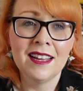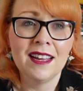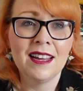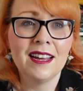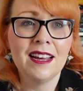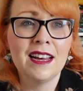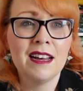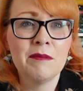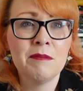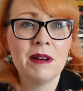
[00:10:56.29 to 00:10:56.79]

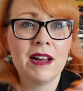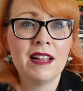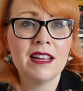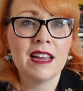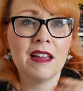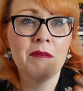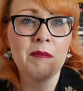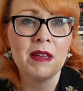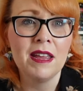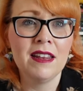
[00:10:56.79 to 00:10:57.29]
I'll
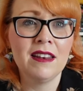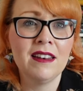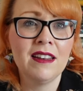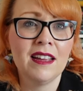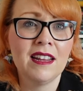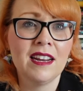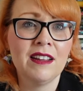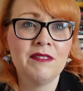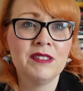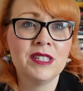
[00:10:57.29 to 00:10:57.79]
come in
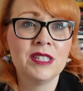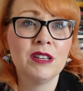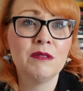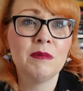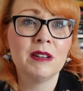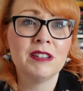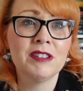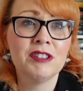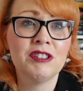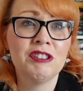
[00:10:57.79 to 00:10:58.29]
and I have so
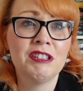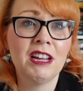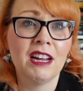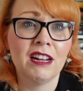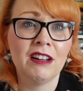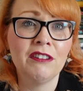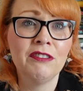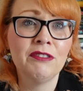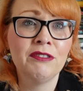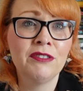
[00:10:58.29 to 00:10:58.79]
much
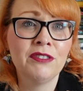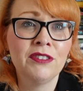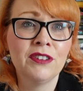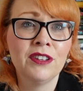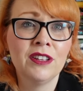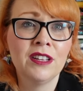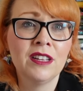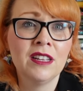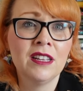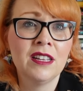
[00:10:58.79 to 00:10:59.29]
stuff
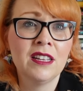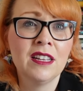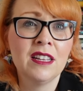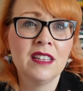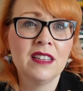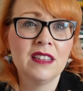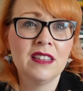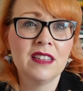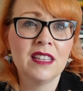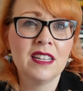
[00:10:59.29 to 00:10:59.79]

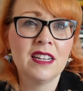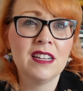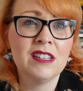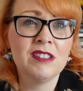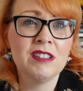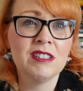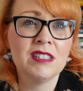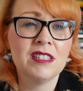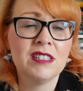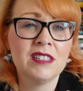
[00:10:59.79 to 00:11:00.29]
that it
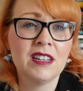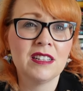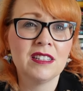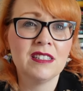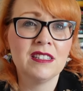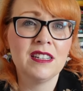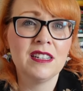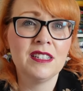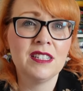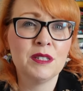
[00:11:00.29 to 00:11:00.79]
just
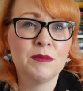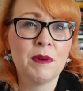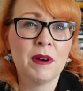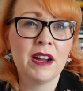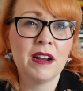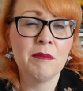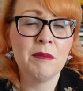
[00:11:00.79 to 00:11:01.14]
doesn't inspire